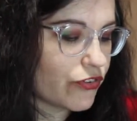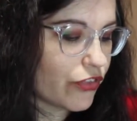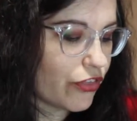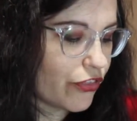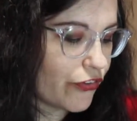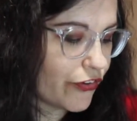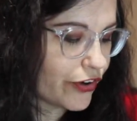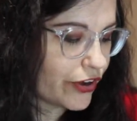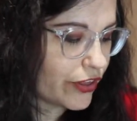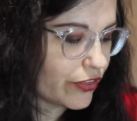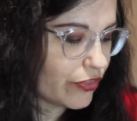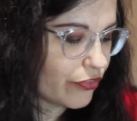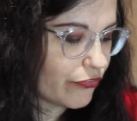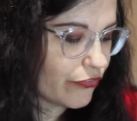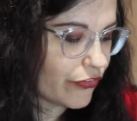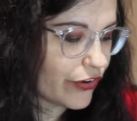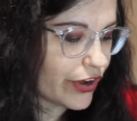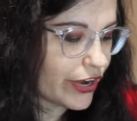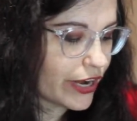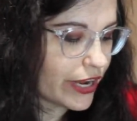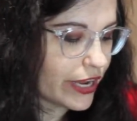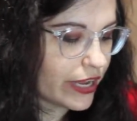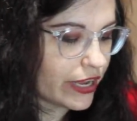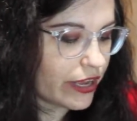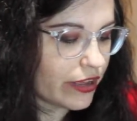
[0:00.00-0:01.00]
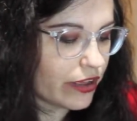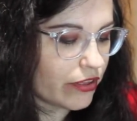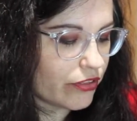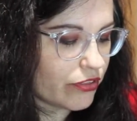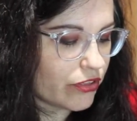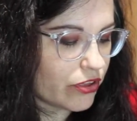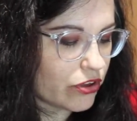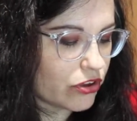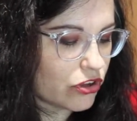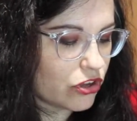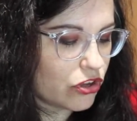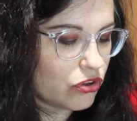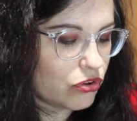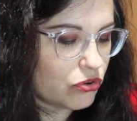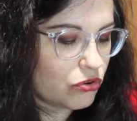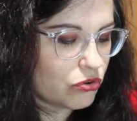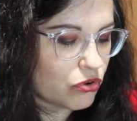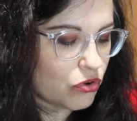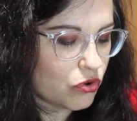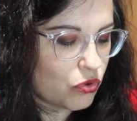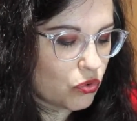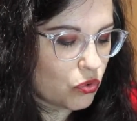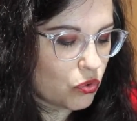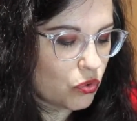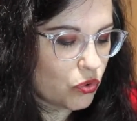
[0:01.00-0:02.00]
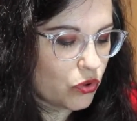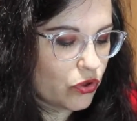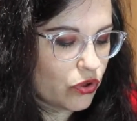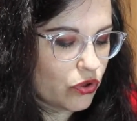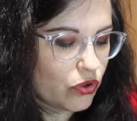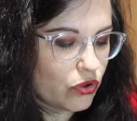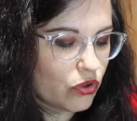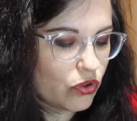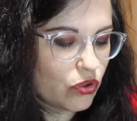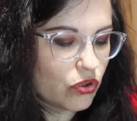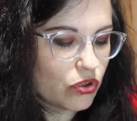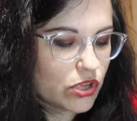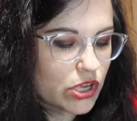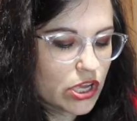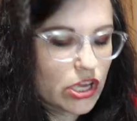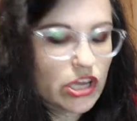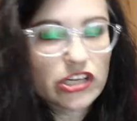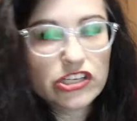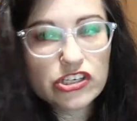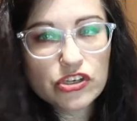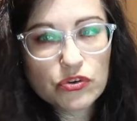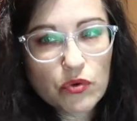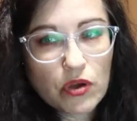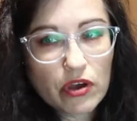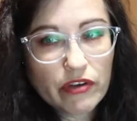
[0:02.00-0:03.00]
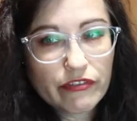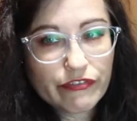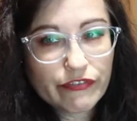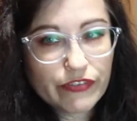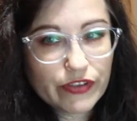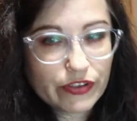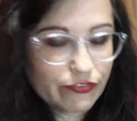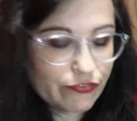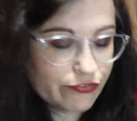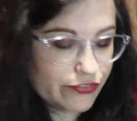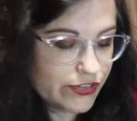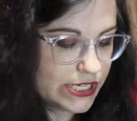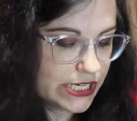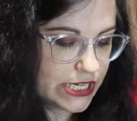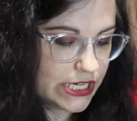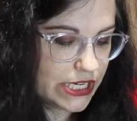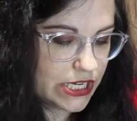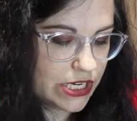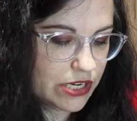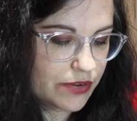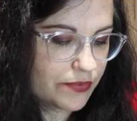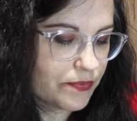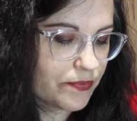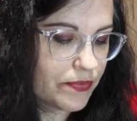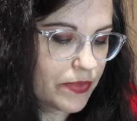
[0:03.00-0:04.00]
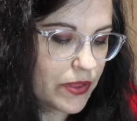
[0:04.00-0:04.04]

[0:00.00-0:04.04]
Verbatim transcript: 33 The cuticle oil, 12.50.